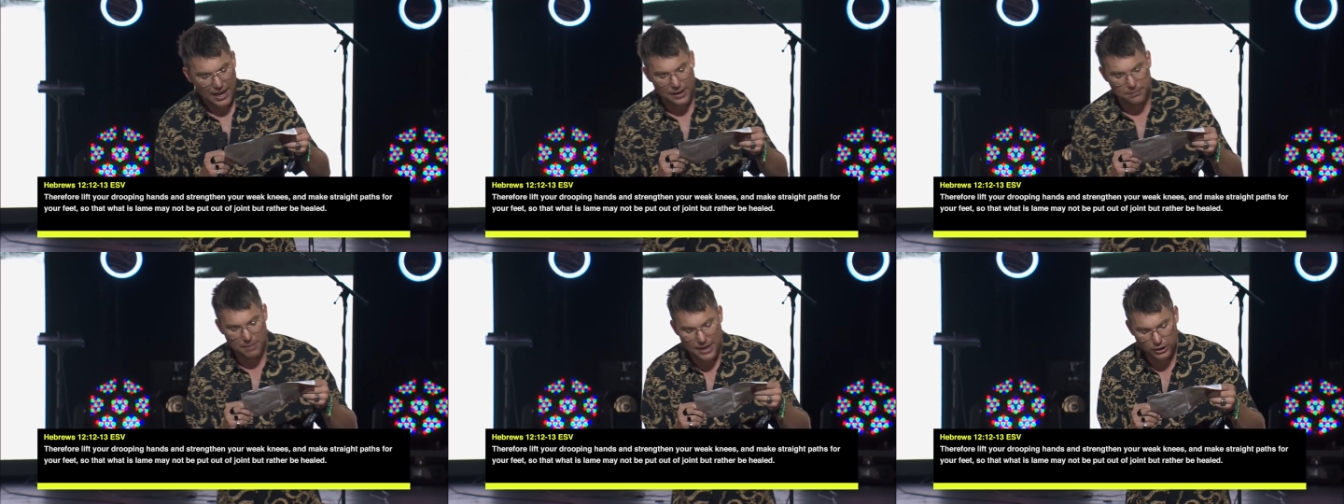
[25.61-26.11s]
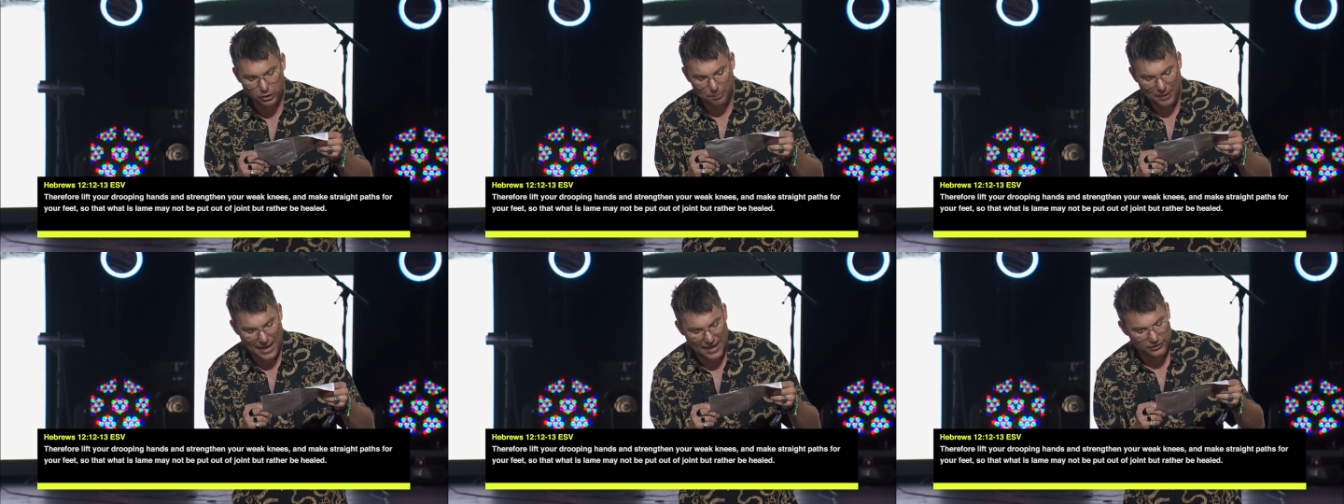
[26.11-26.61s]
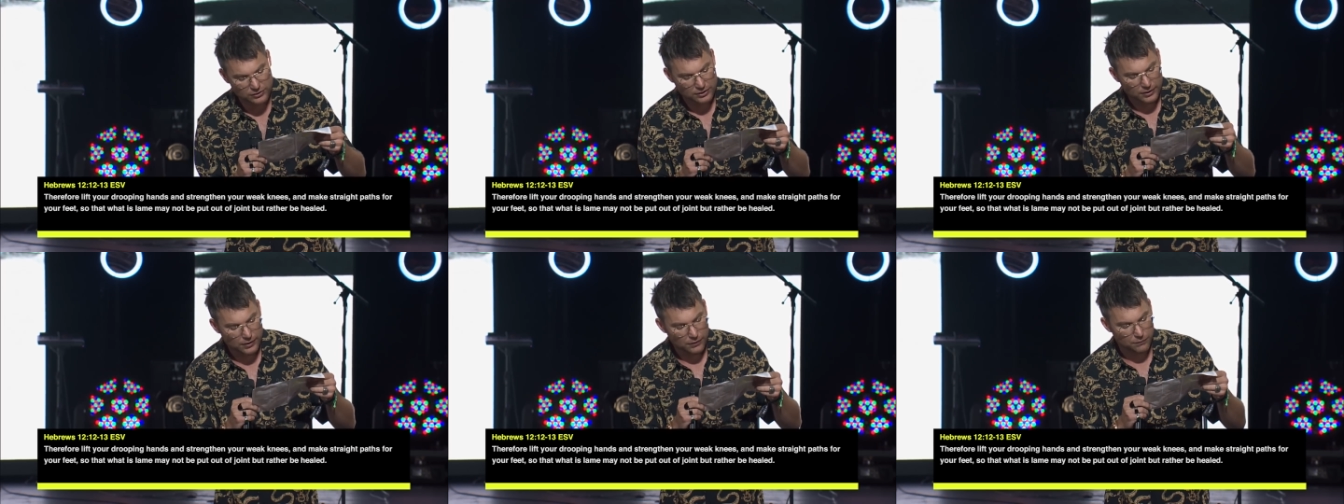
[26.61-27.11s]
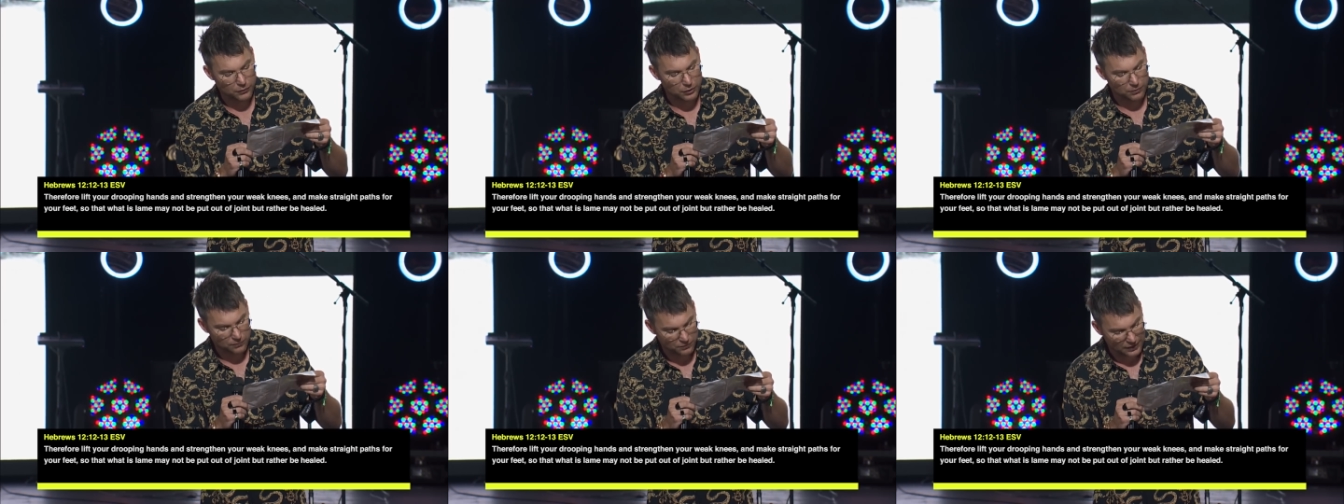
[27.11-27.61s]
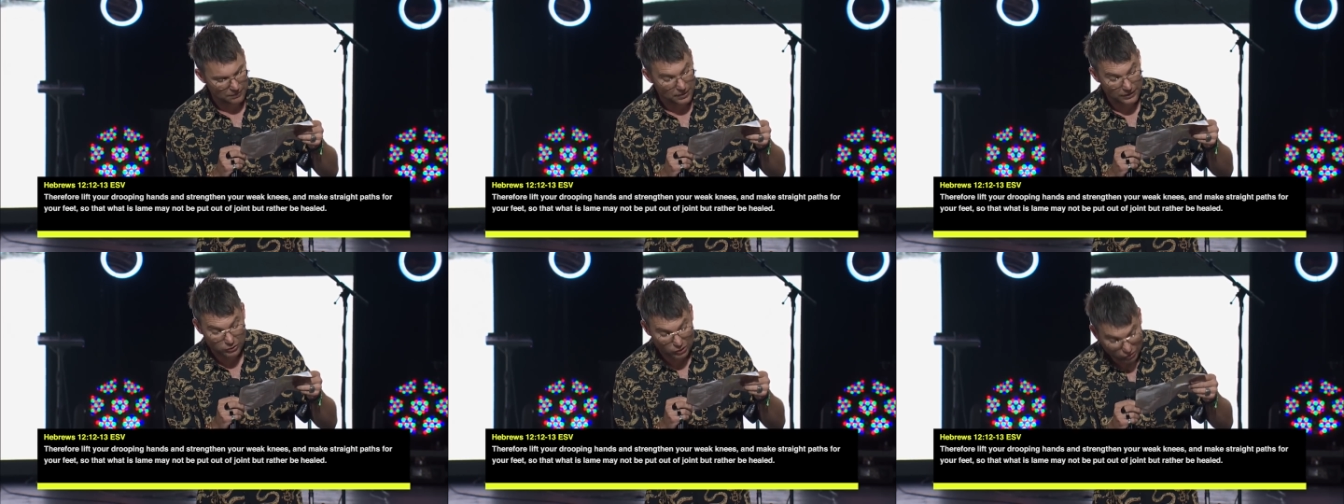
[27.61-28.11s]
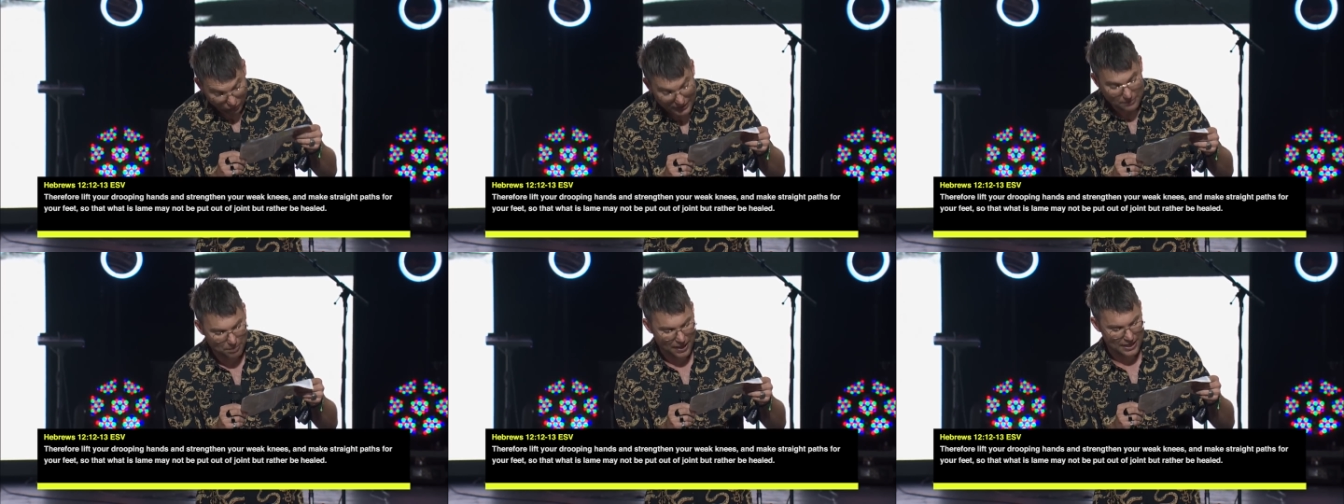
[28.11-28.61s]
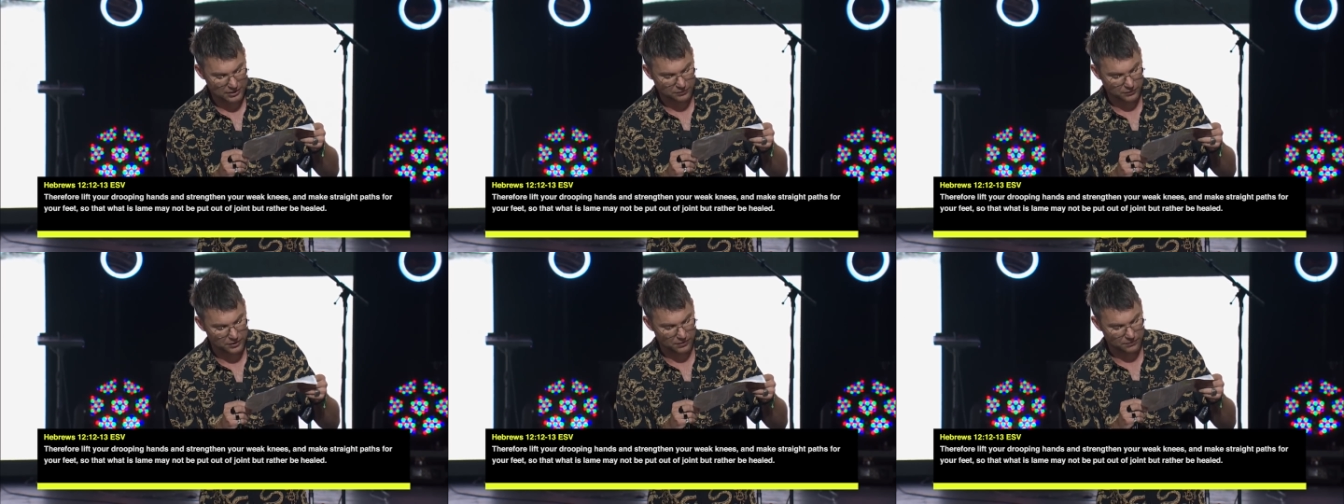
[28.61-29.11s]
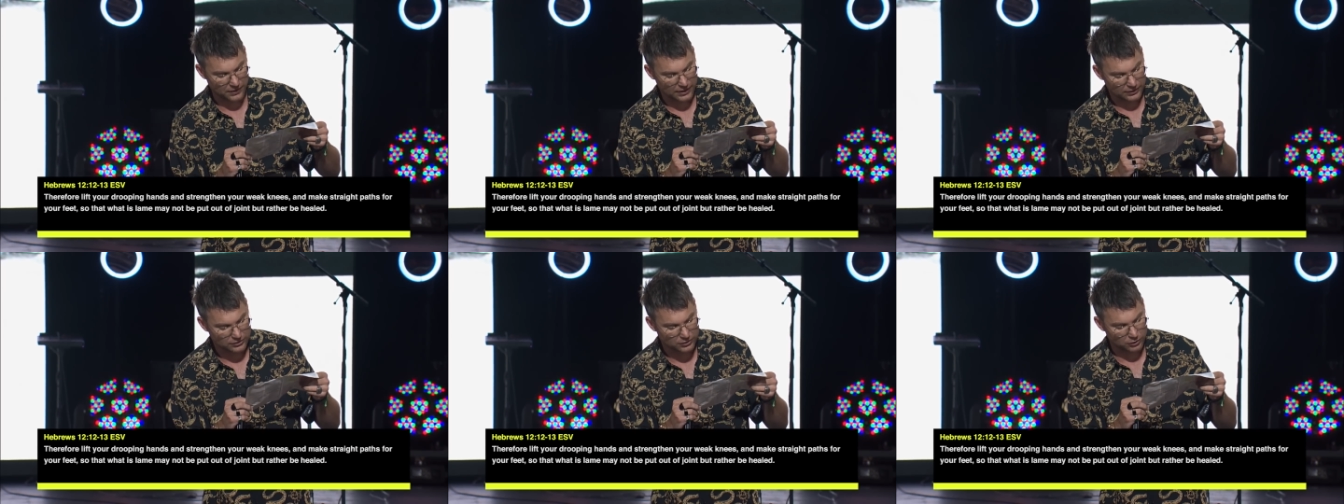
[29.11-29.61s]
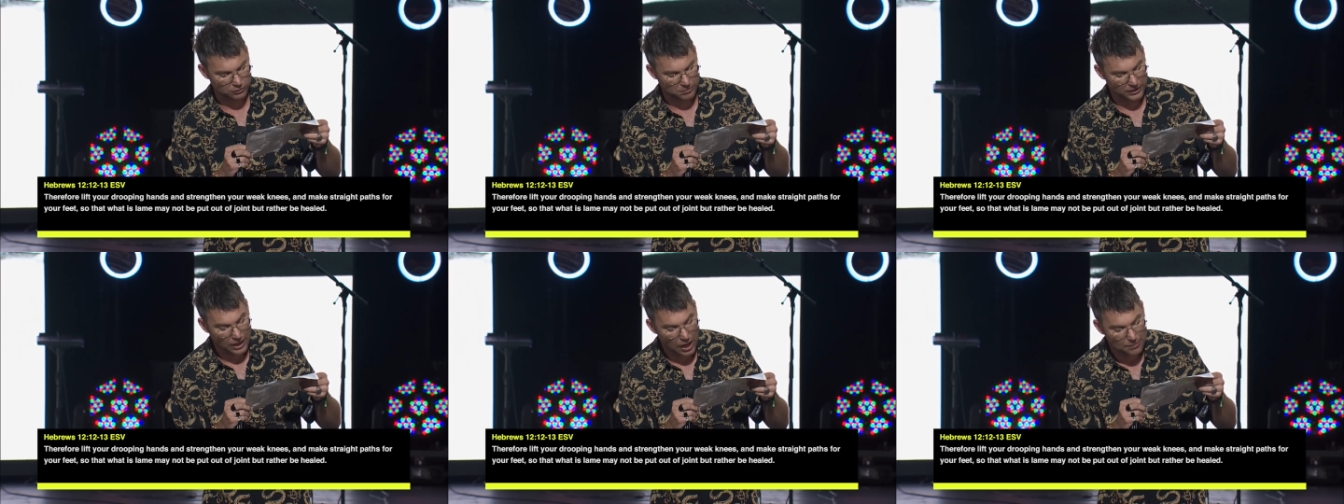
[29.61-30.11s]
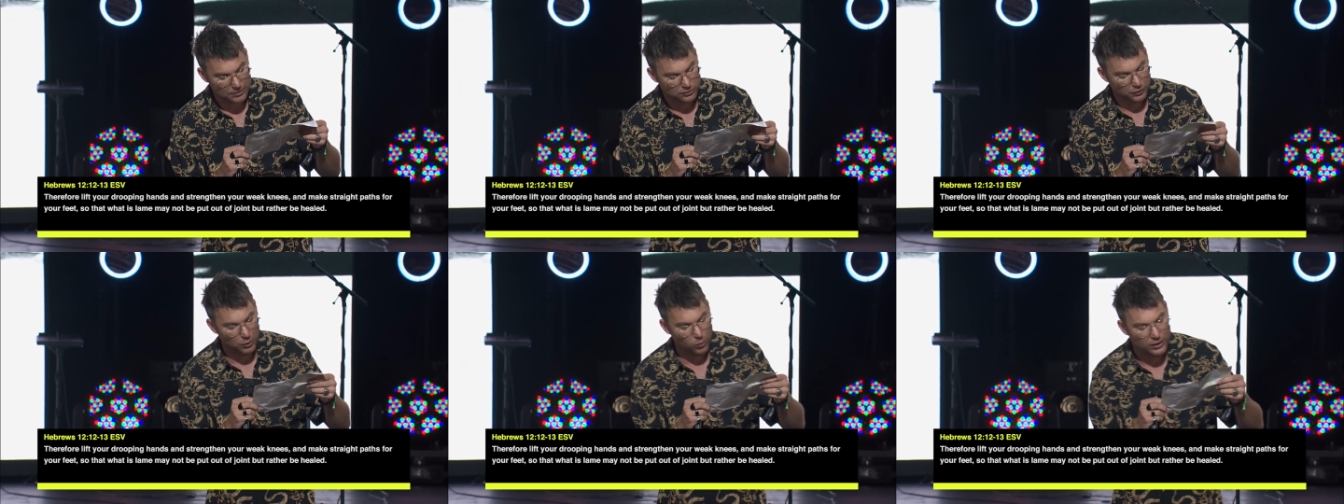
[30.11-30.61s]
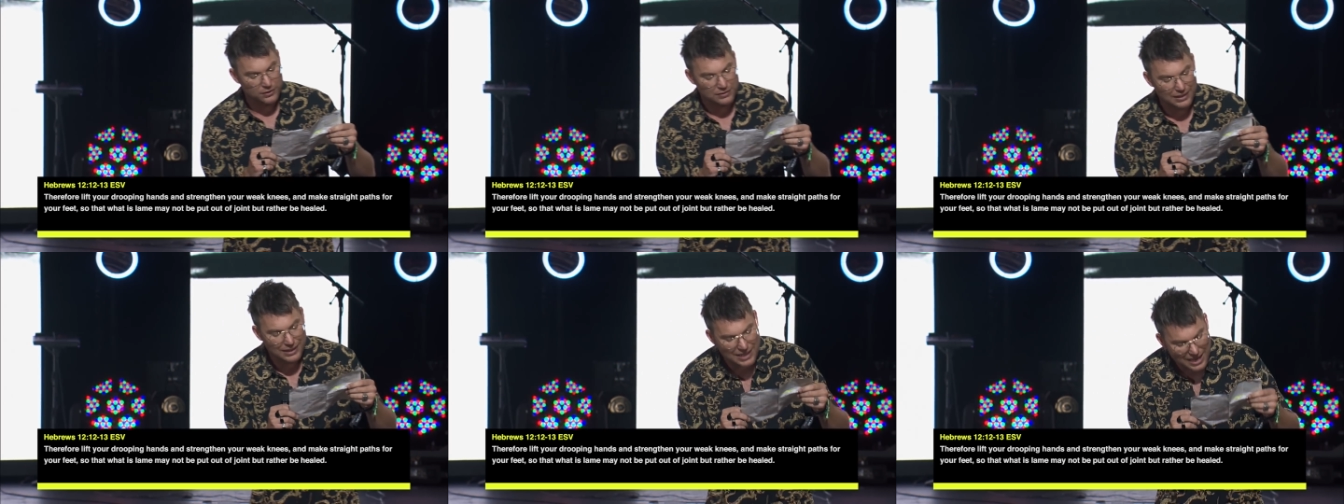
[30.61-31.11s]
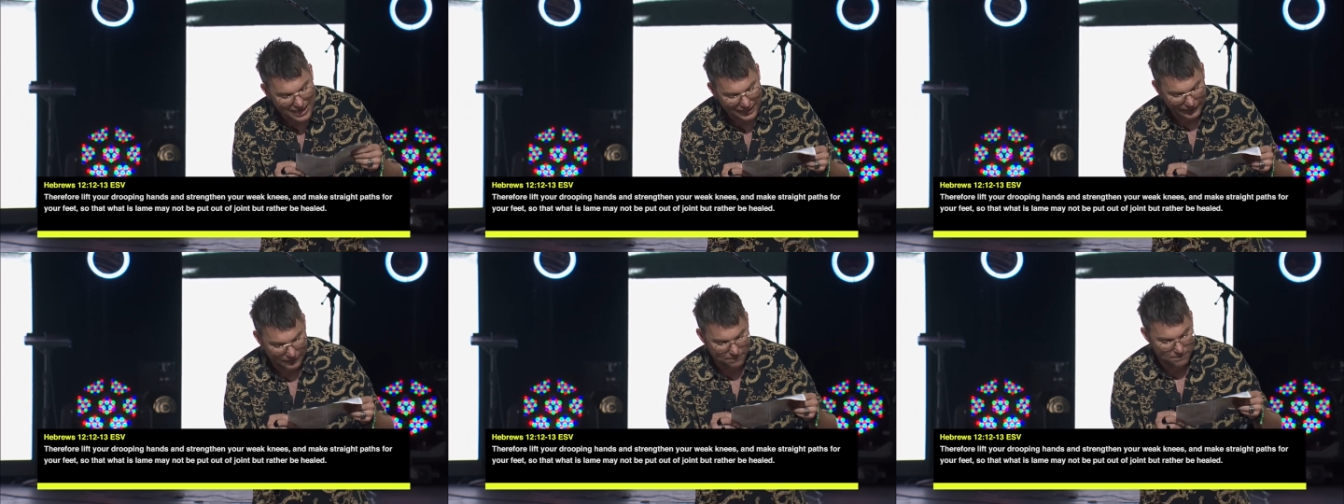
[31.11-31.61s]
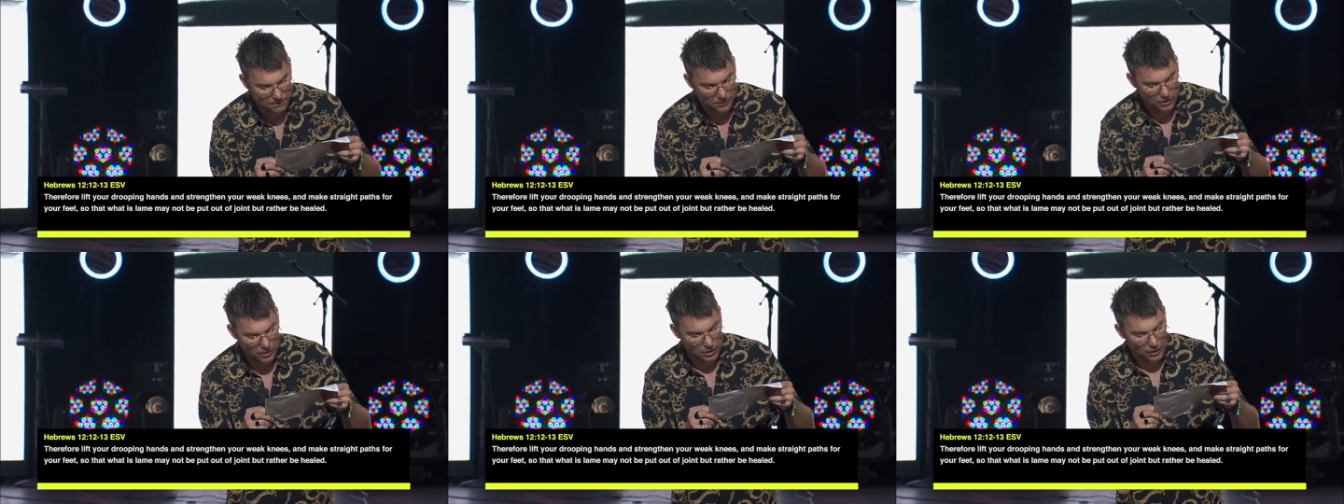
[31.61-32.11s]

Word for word: and make your paths for your feet, make straight paths for your feet, excuse me, comma, so that what is lame